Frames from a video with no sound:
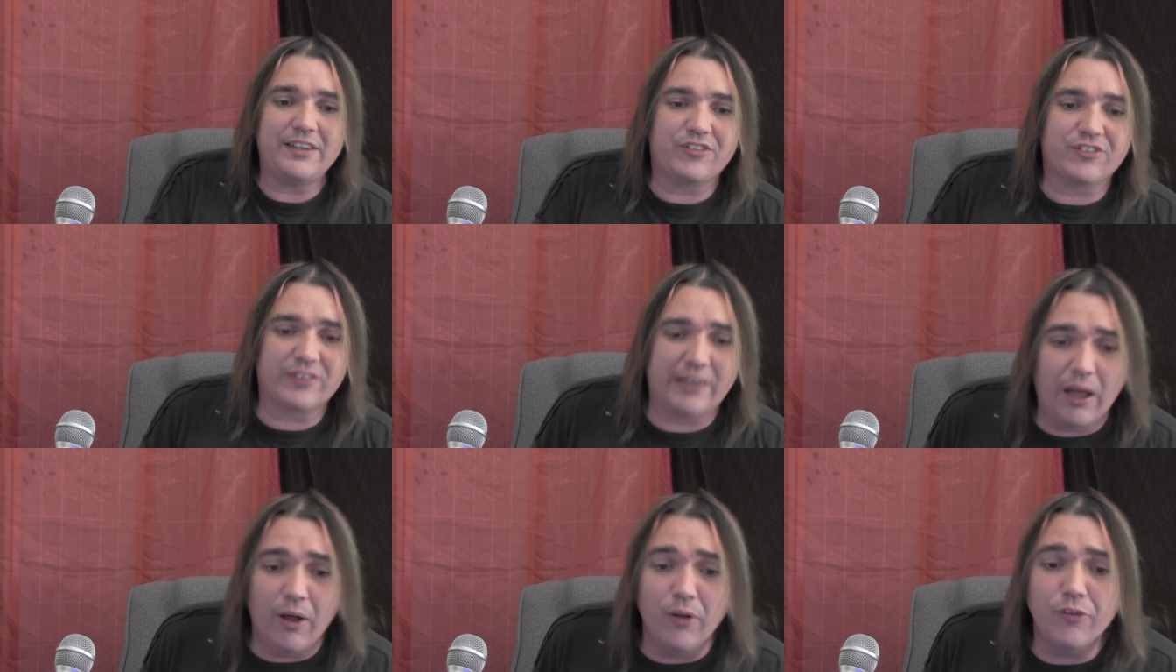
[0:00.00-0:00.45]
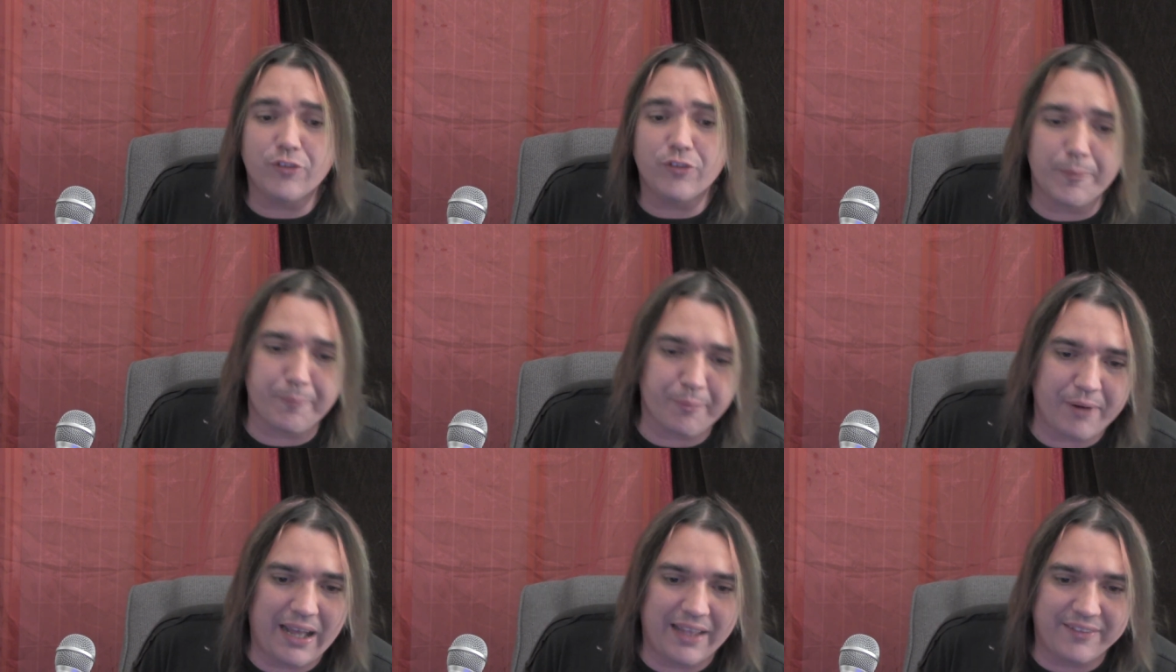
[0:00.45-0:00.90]
slows
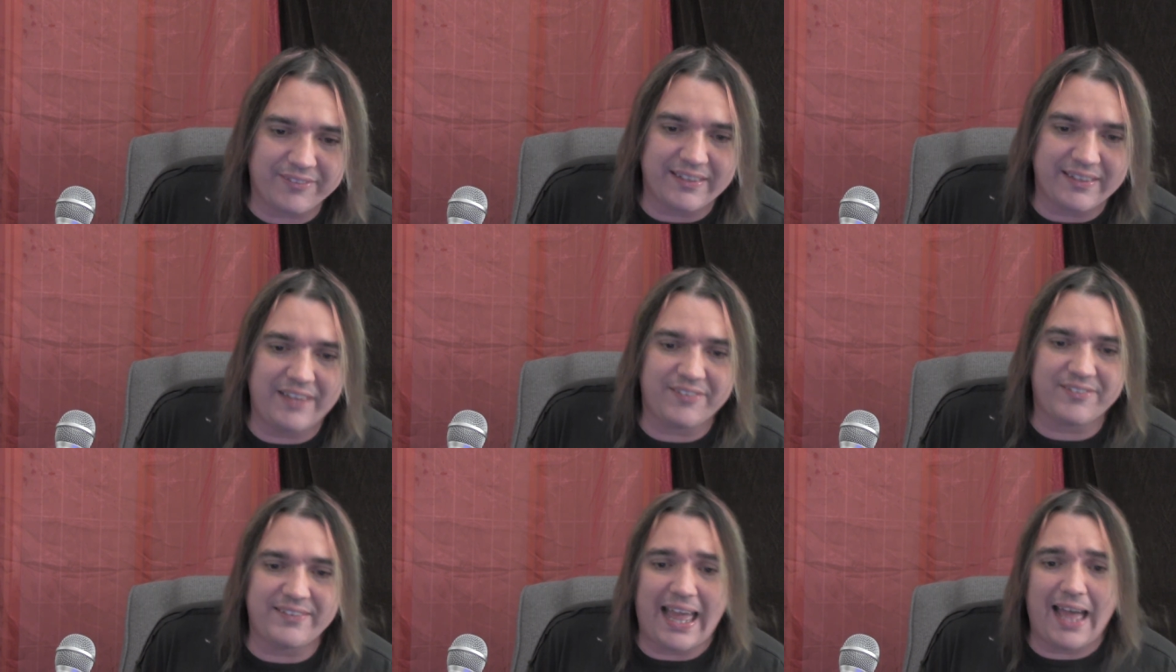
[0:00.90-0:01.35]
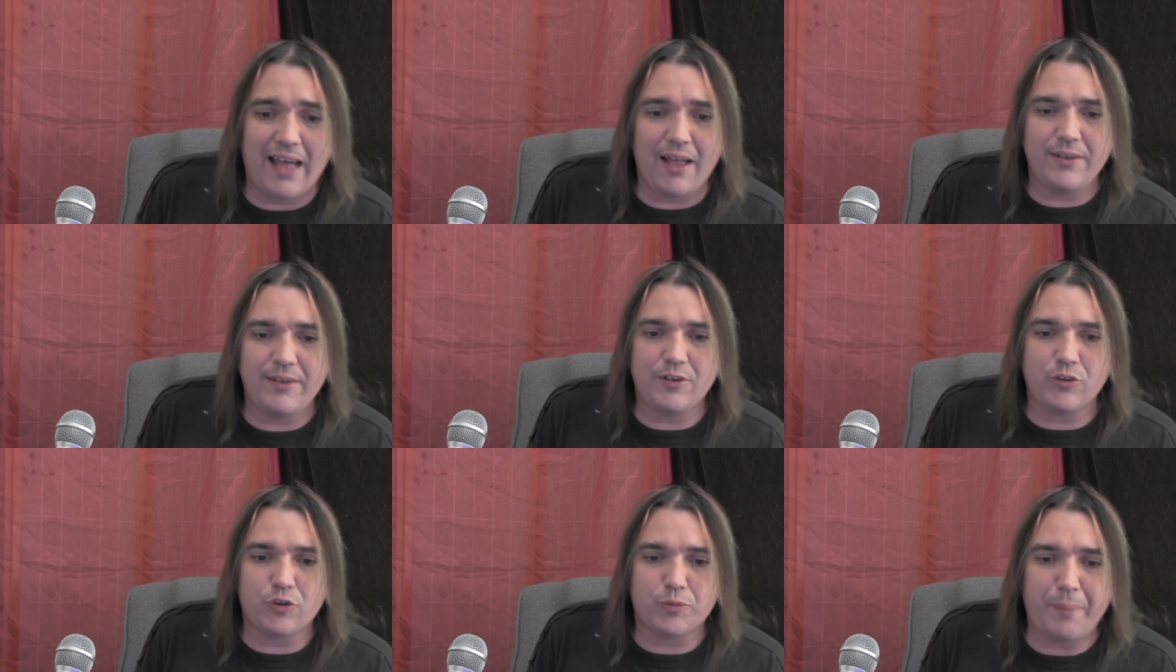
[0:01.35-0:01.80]
the process
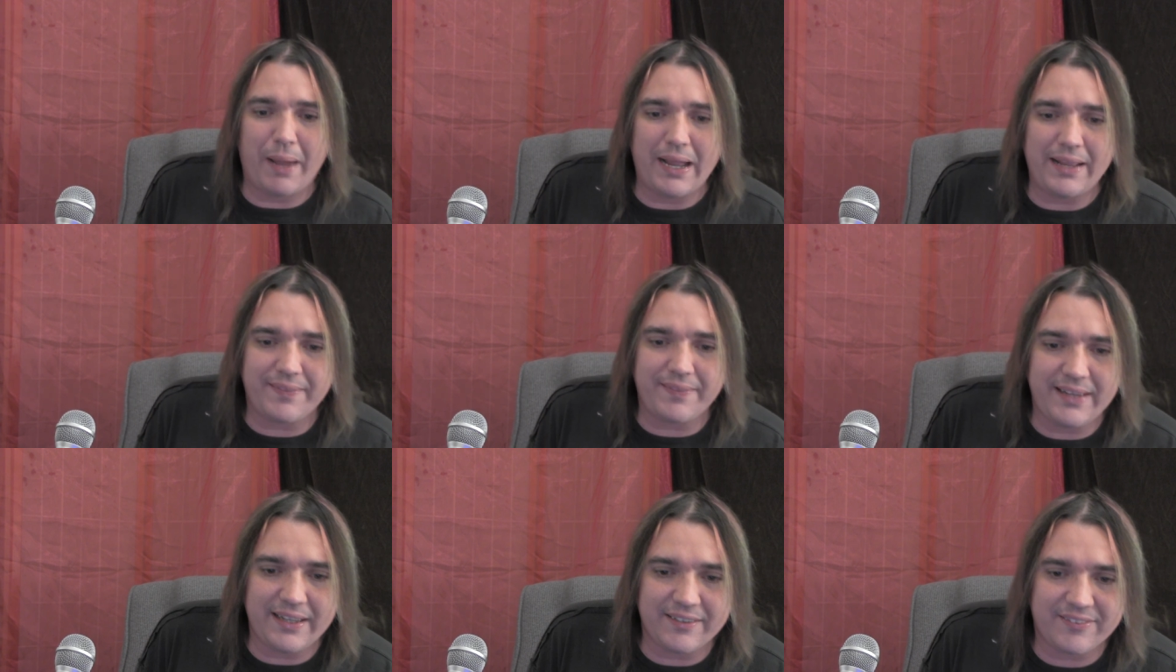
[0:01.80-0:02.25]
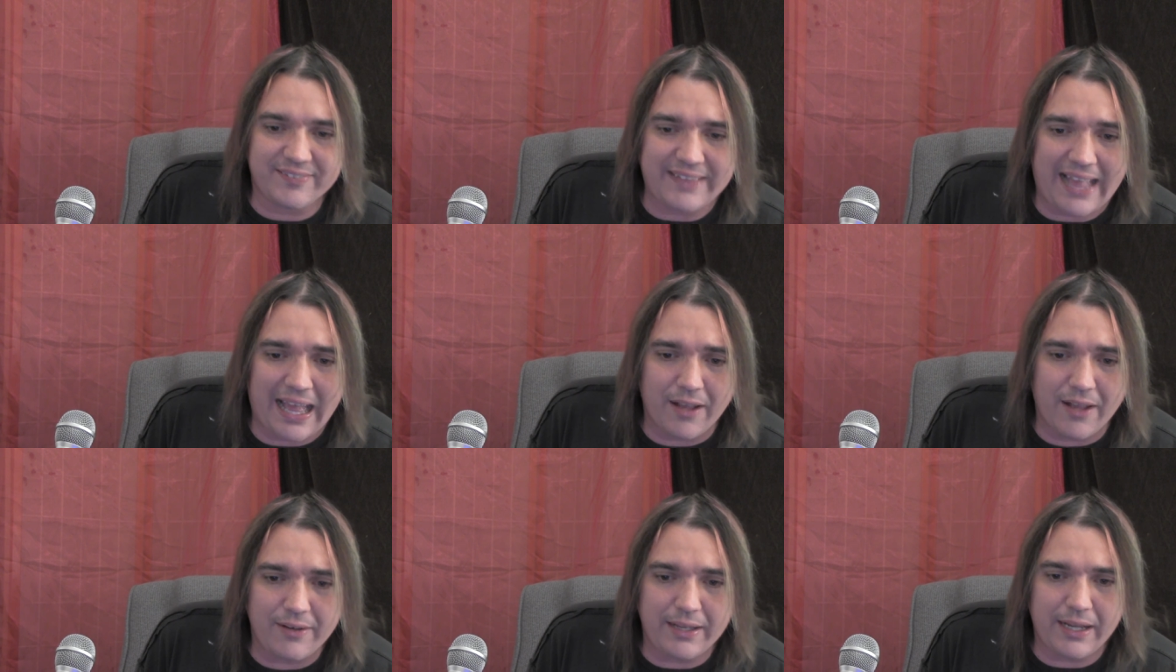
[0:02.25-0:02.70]
down despite the
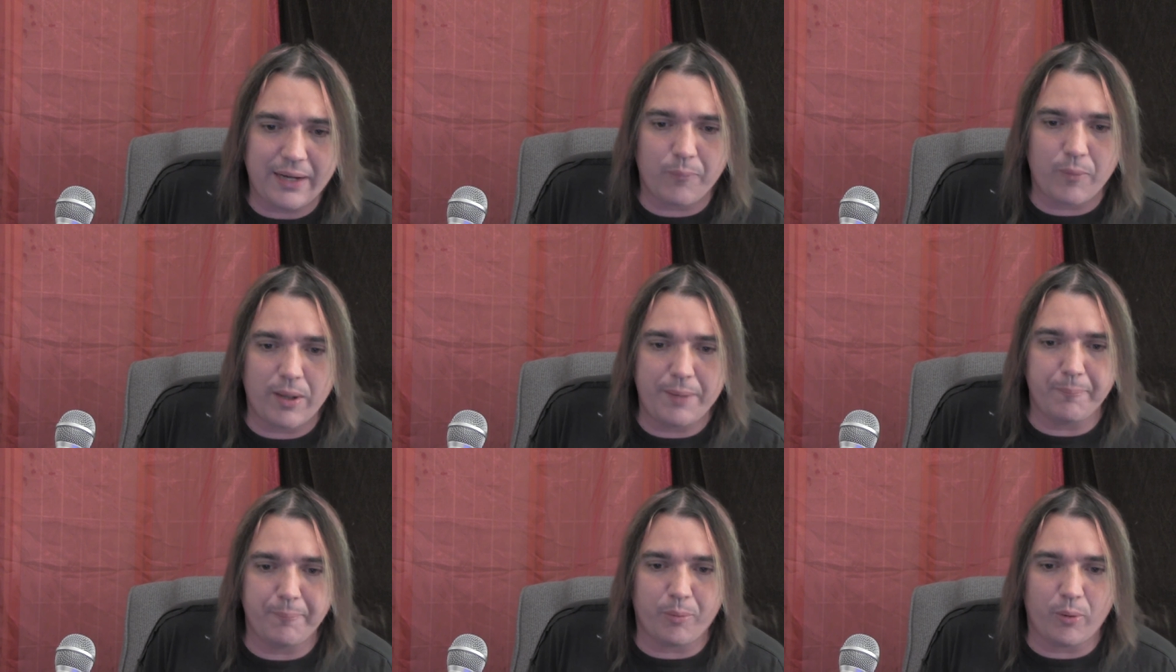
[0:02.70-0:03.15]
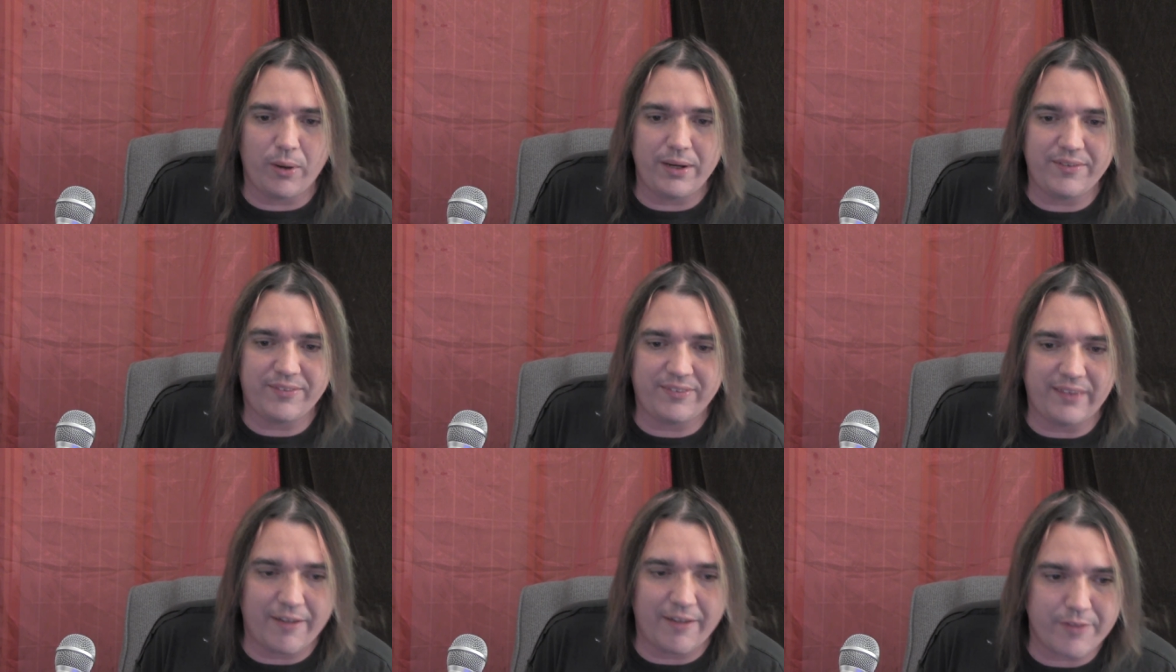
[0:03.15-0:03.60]
astounding
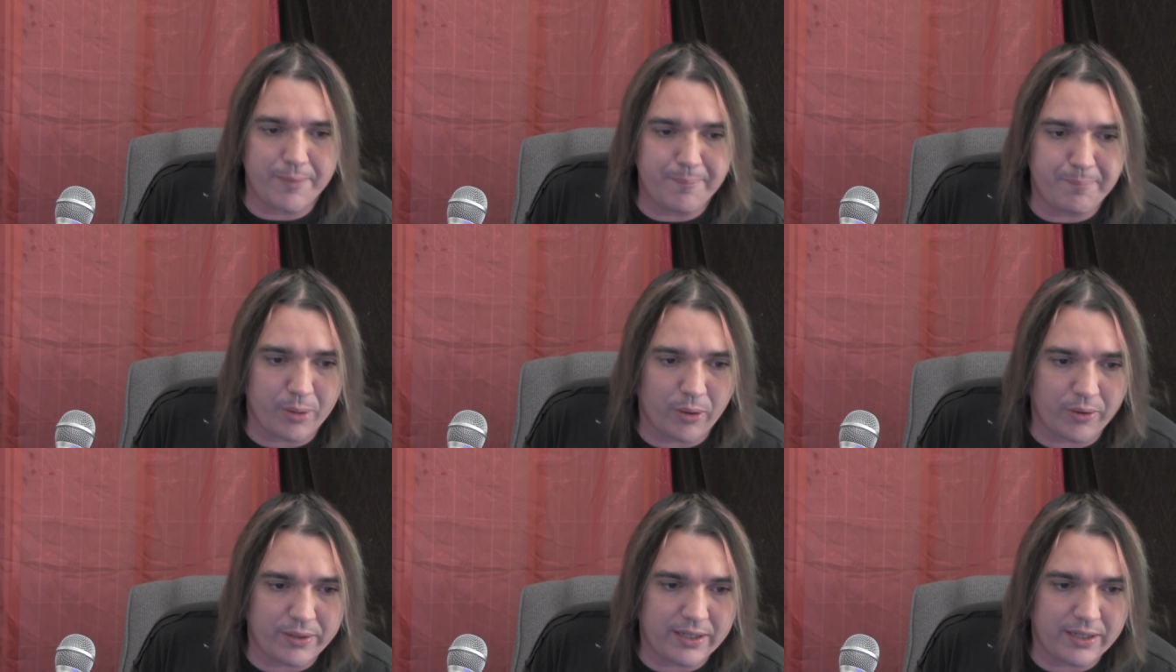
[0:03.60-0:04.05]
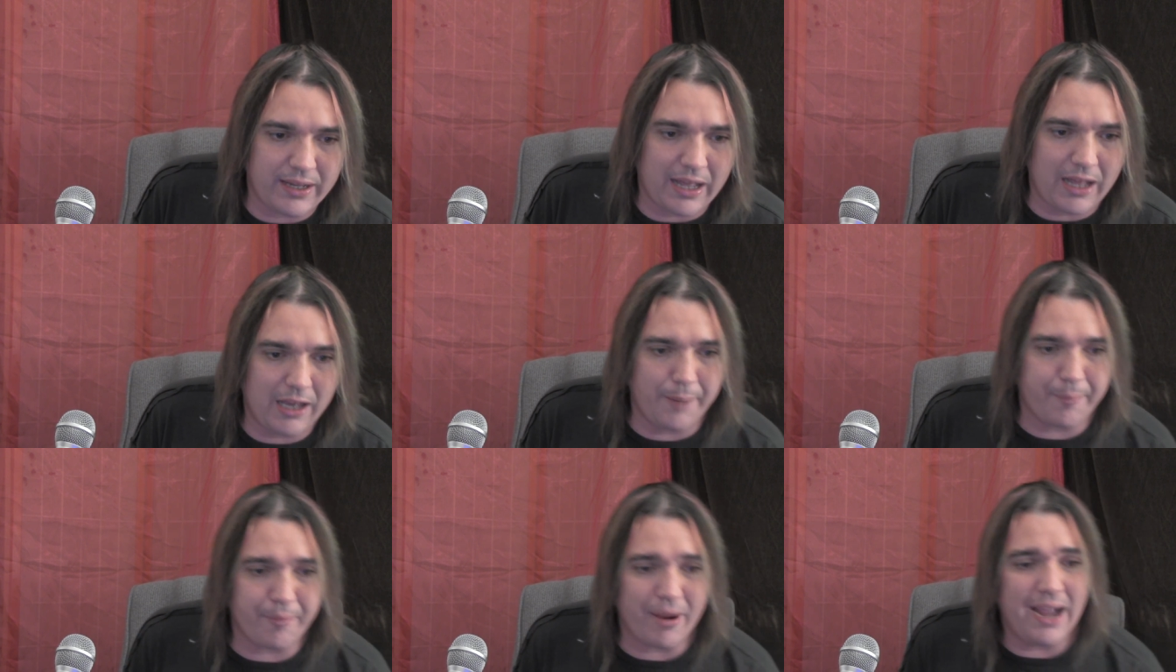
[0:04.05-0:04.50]
$1.7 billion
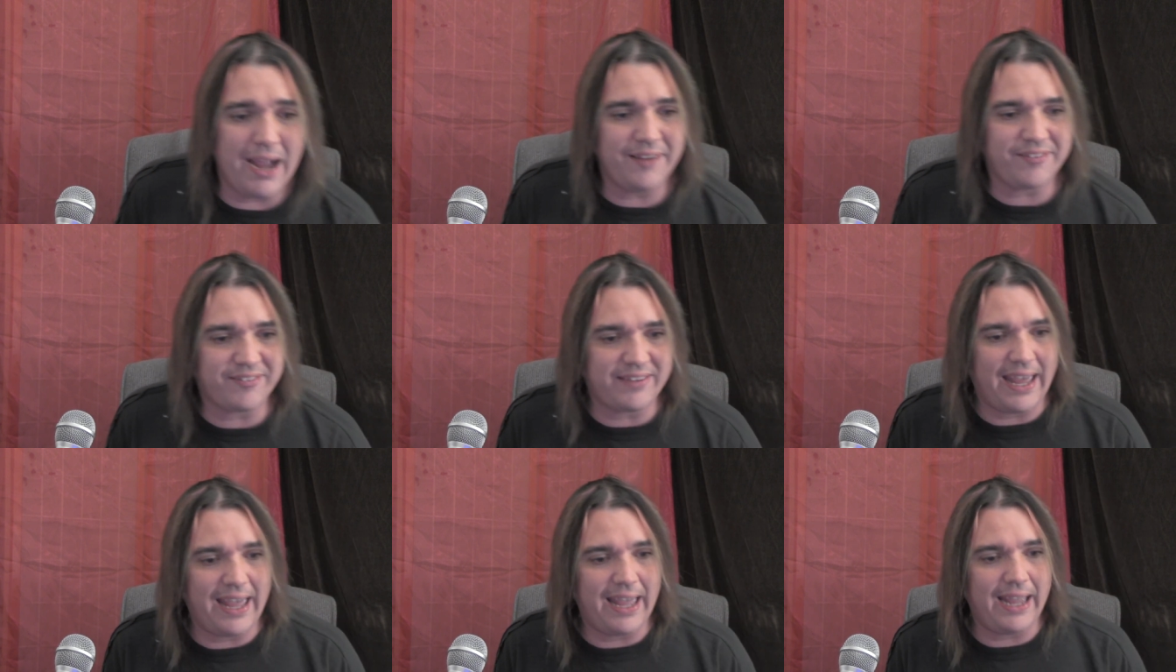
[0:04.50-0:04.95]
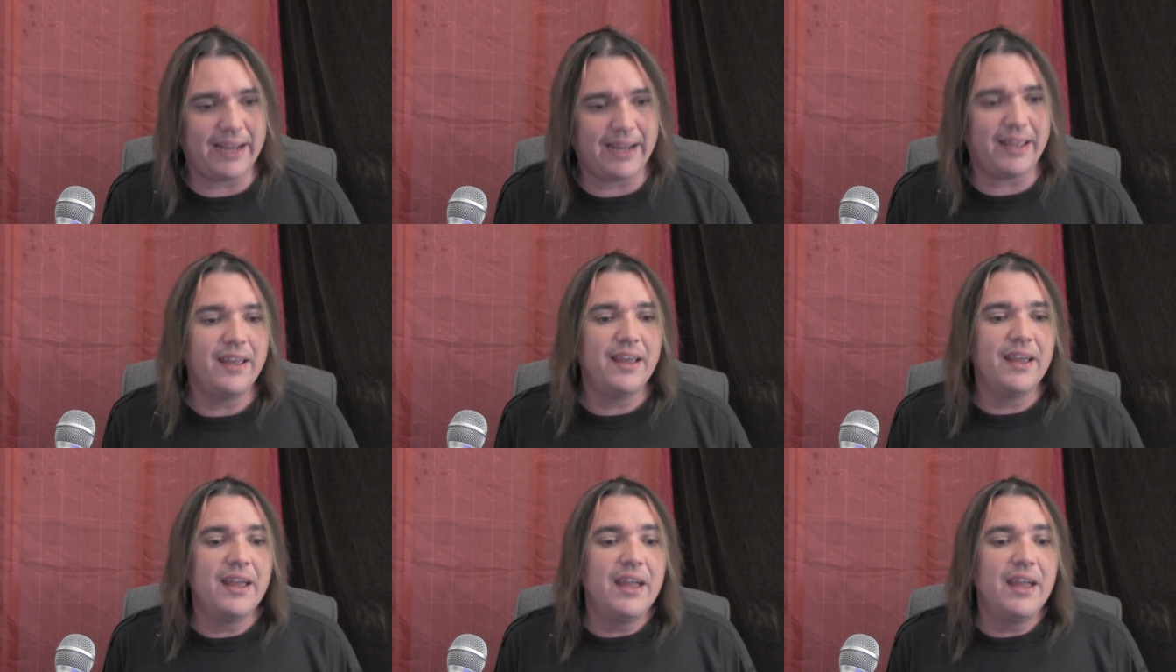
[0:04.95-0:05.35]
price tag.